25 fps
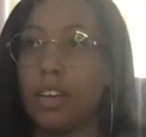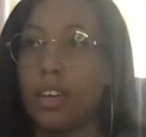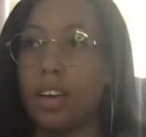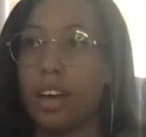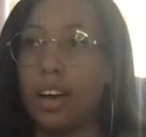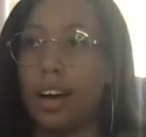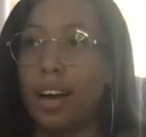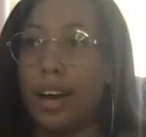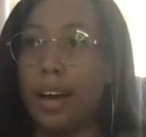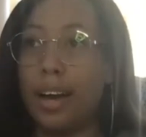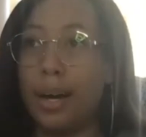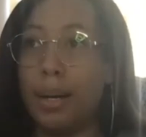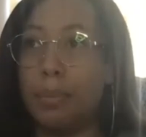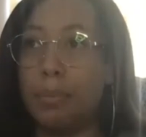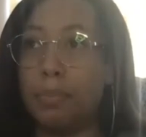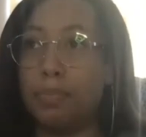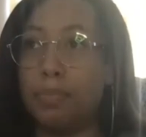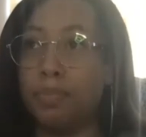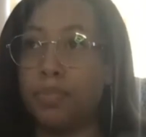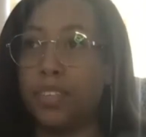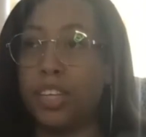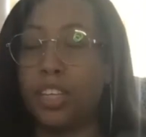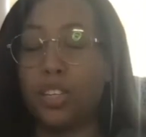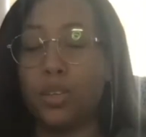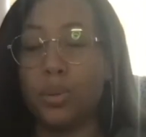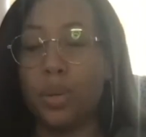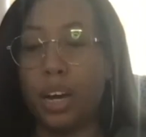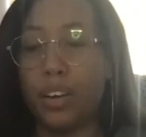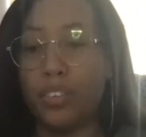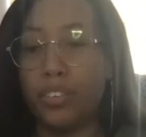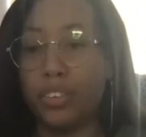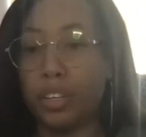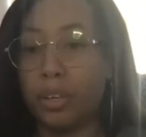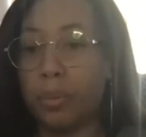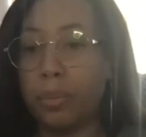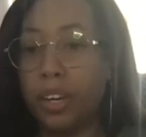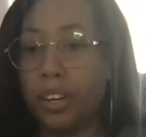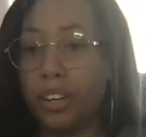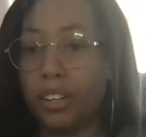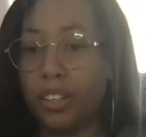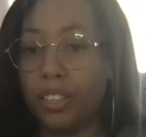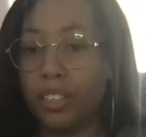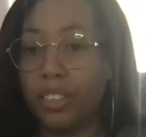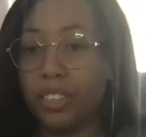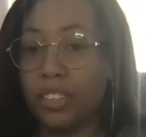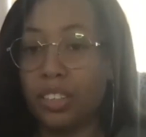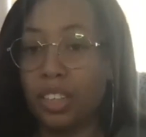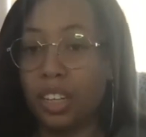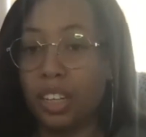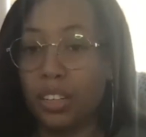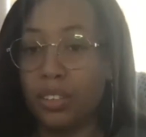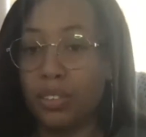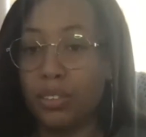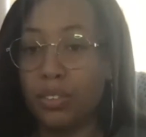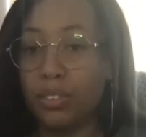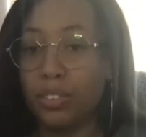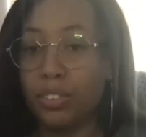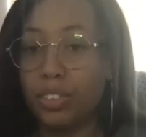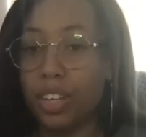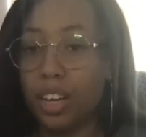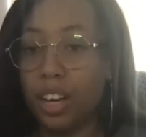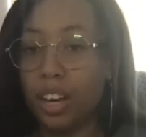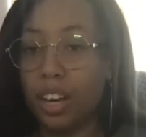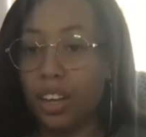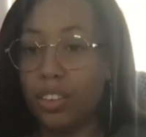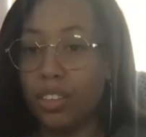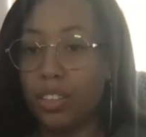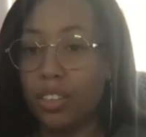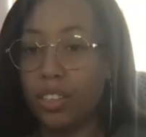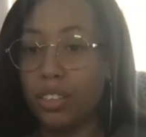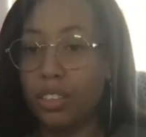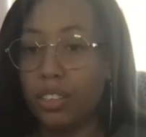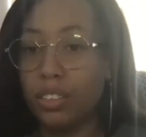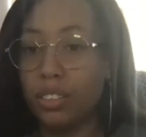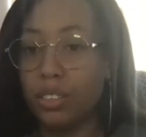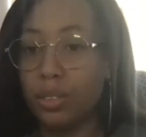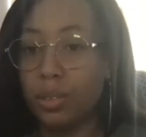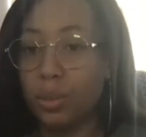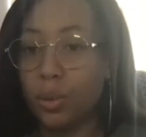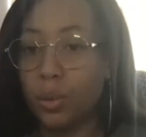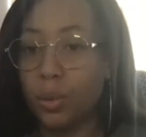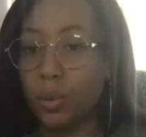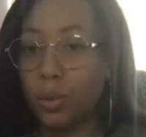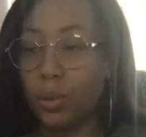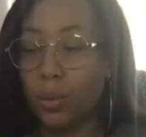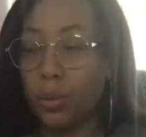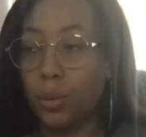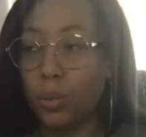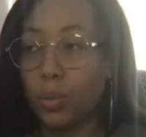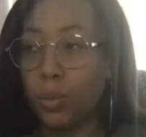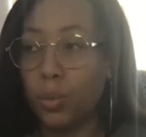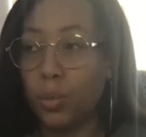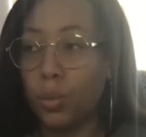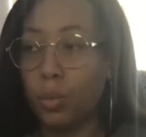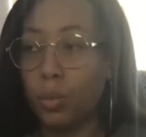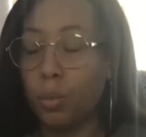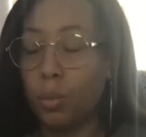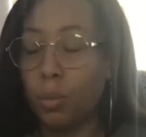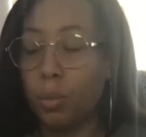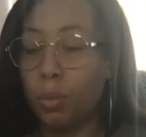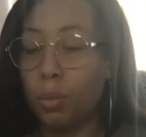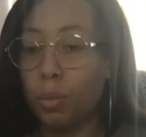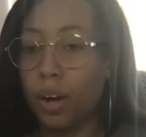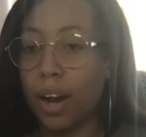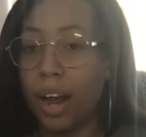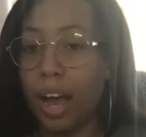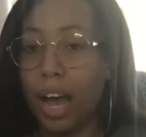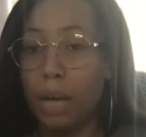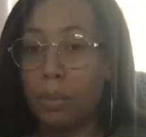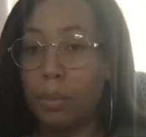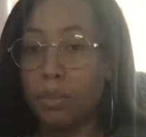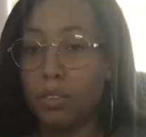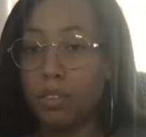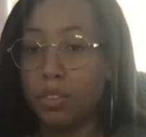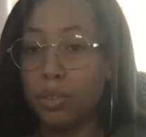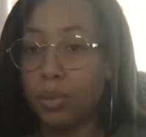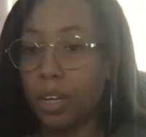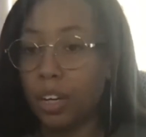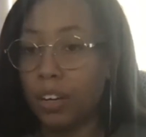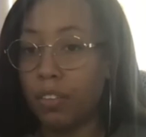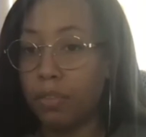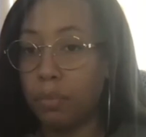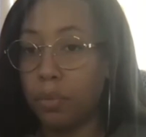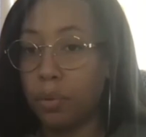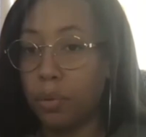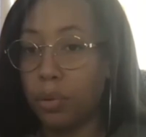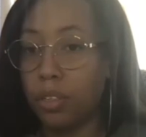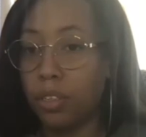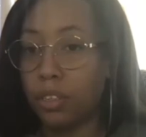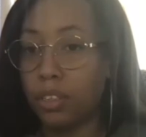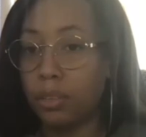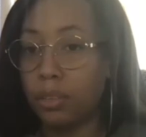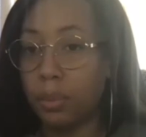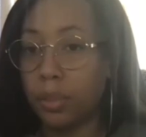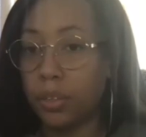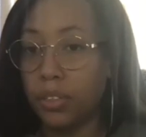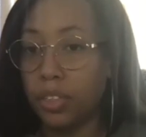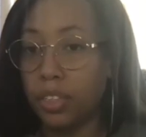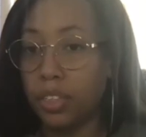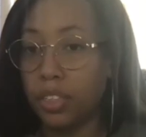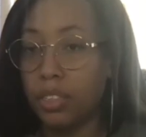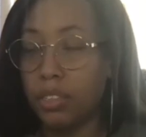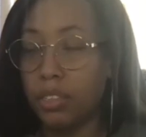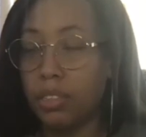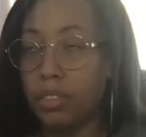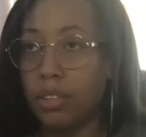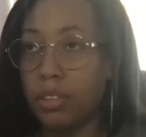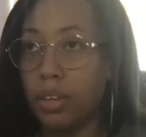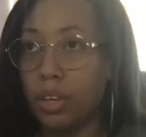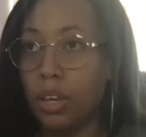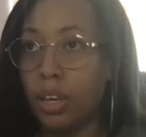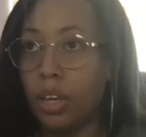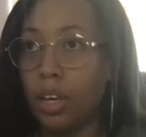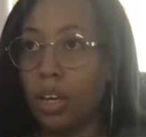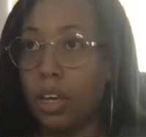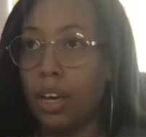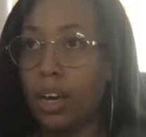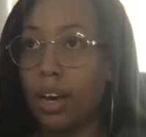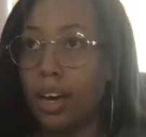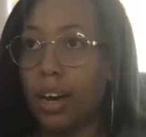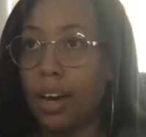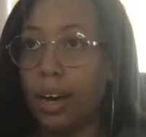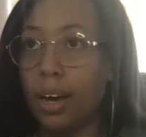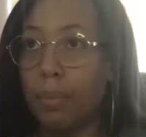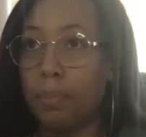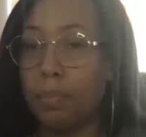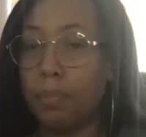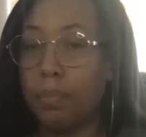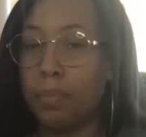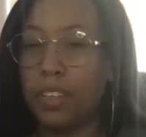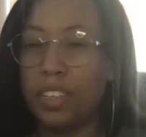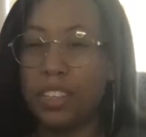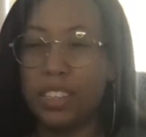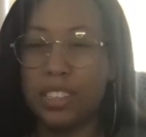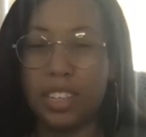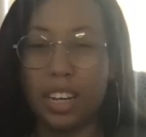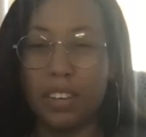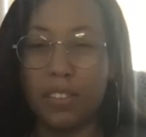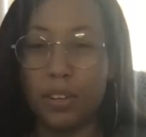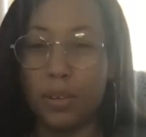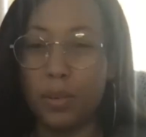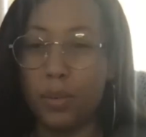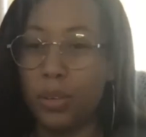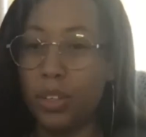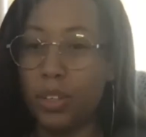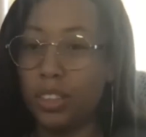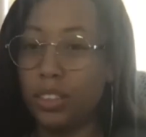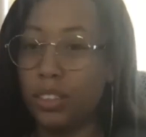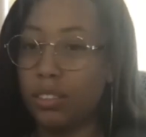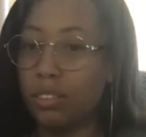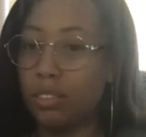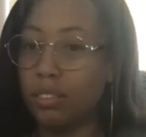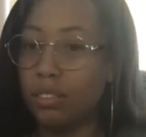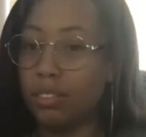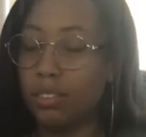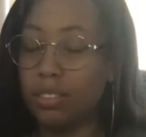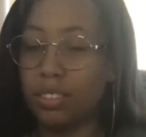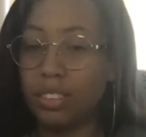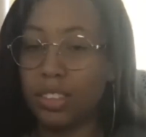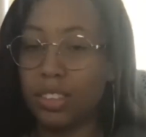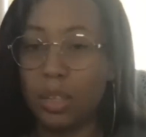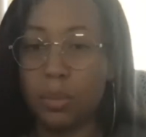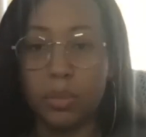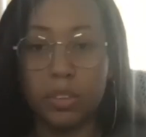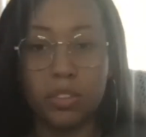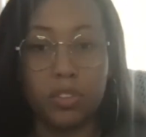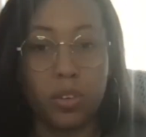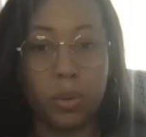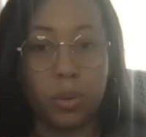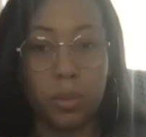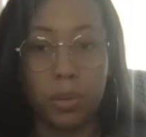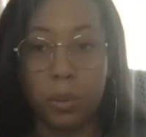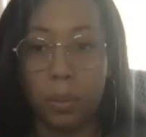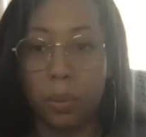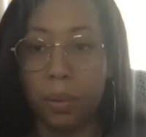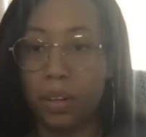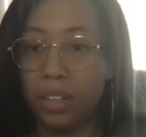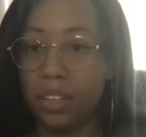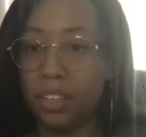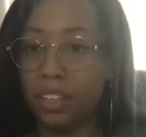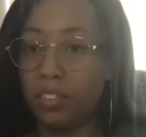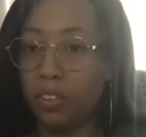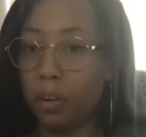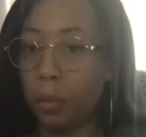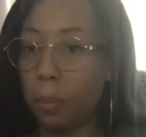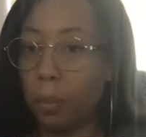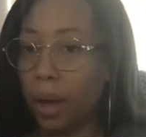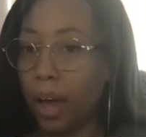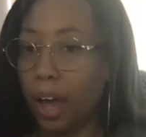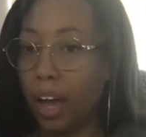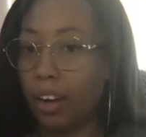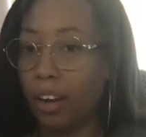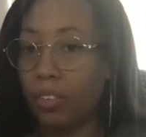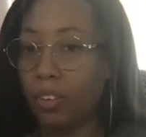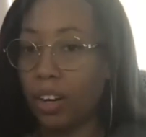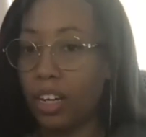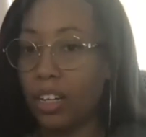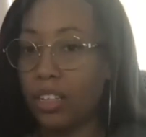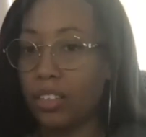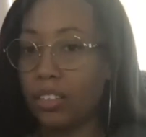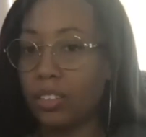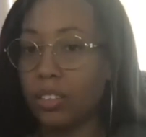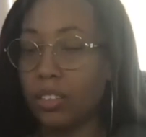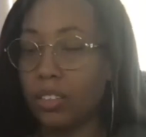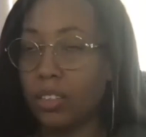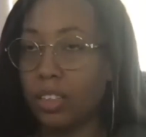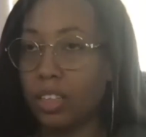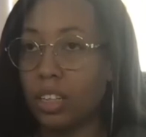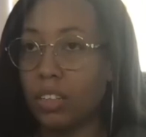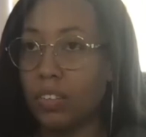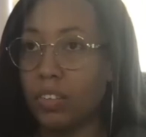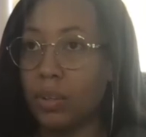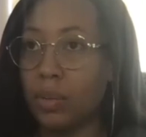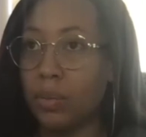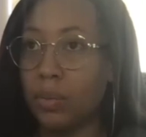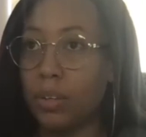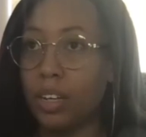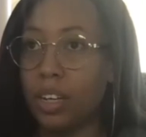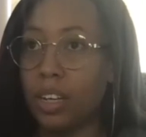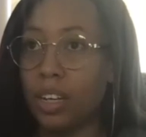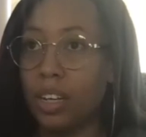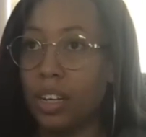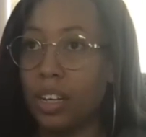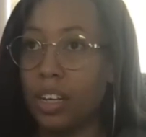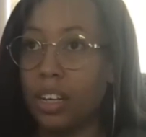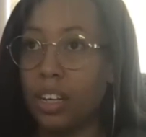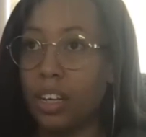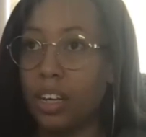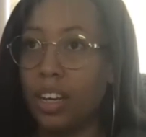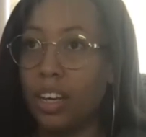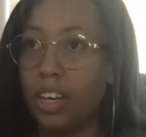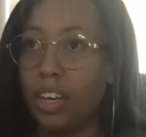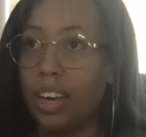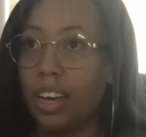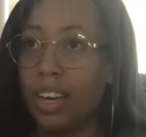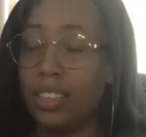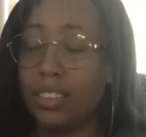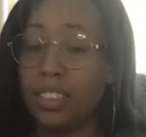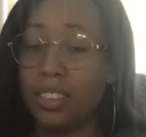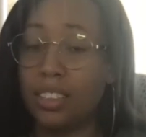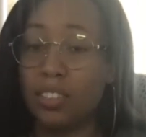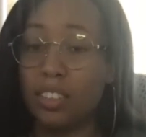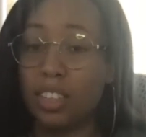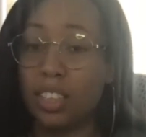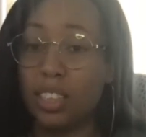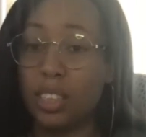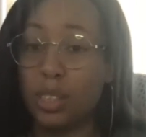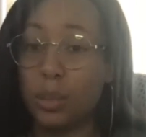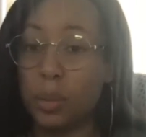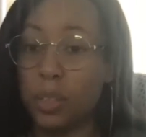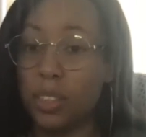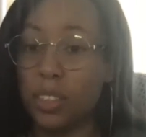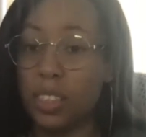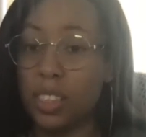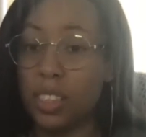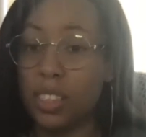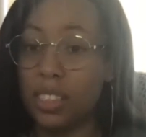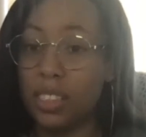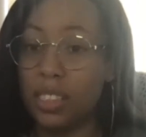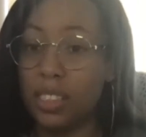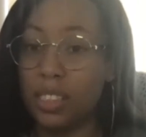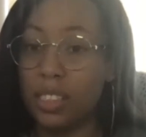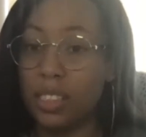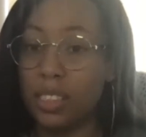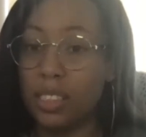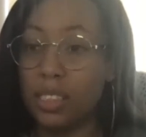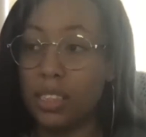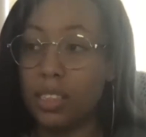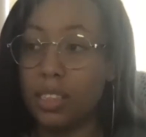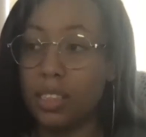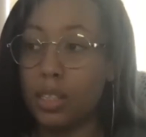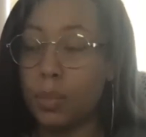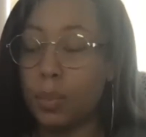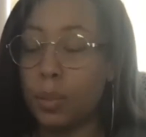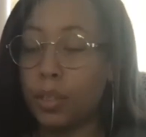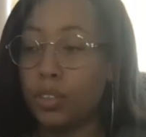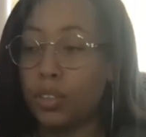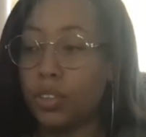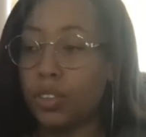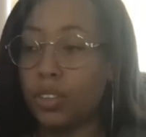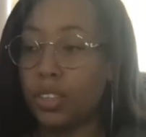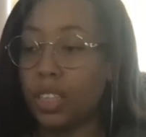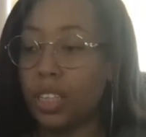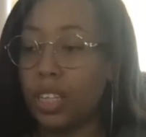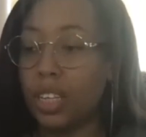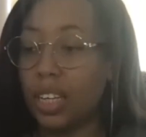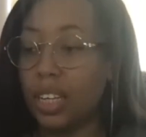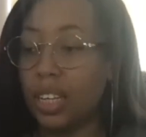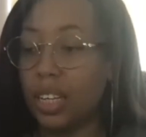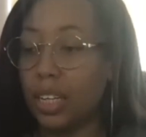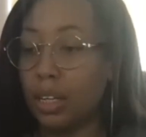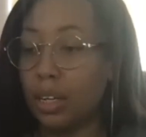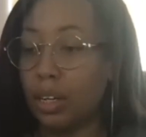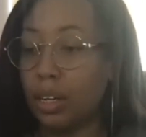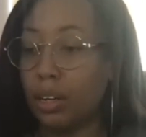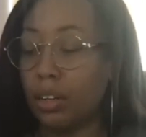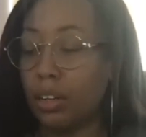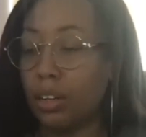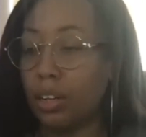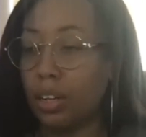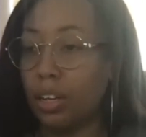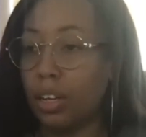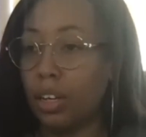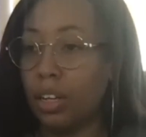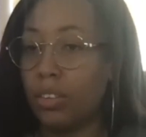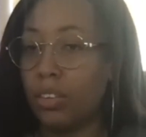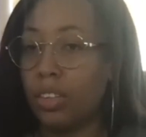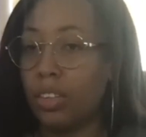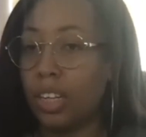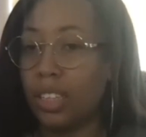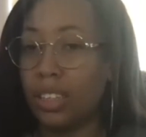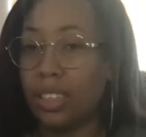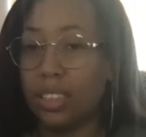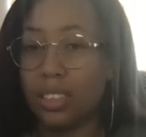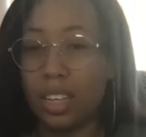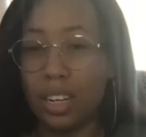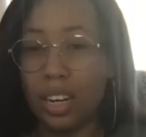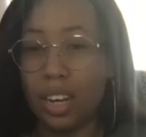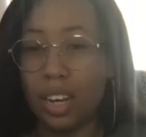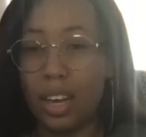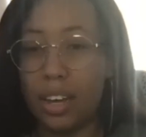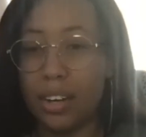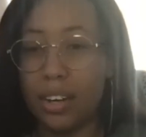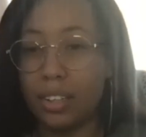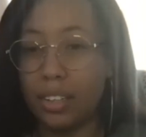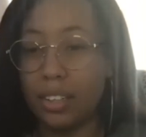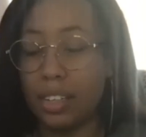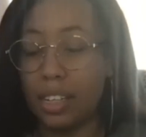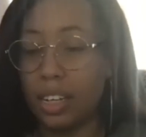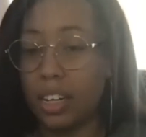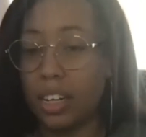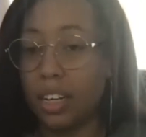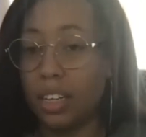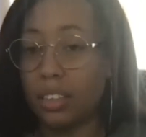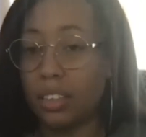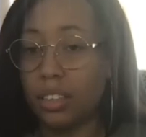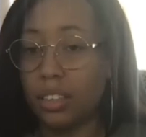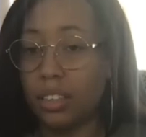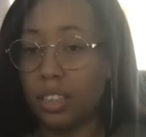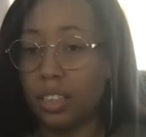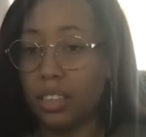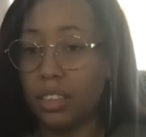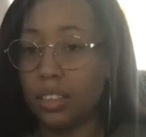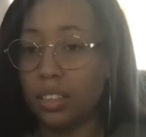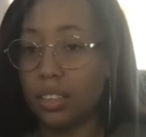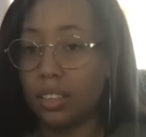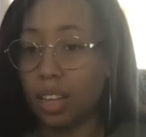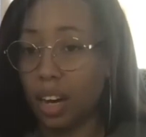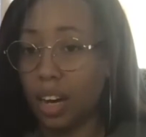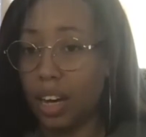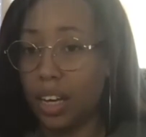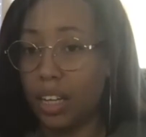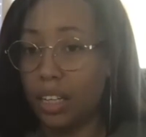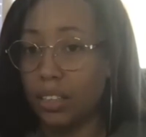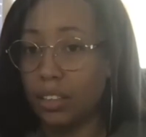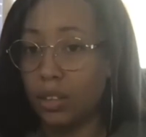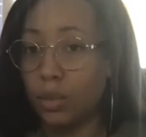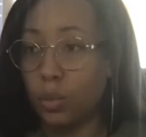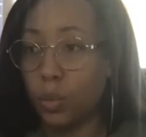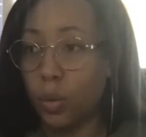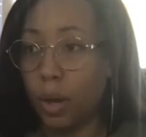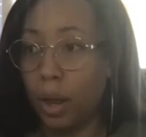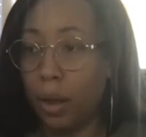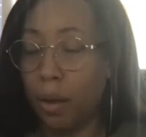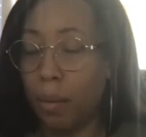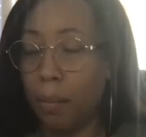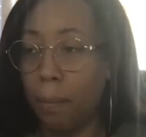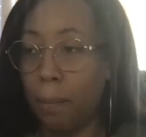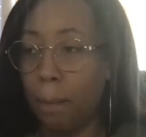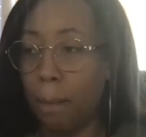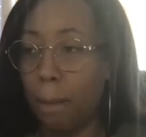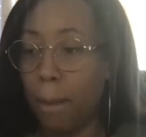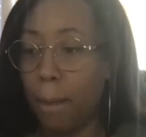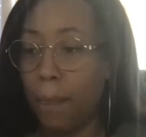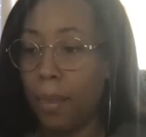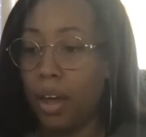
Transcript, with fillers: um, like you have to compare yourself to others who perhaps do have more experience um, because everyone comes from completely different backgrounds everyone has different experiences especially in like the data analytics and data science realm.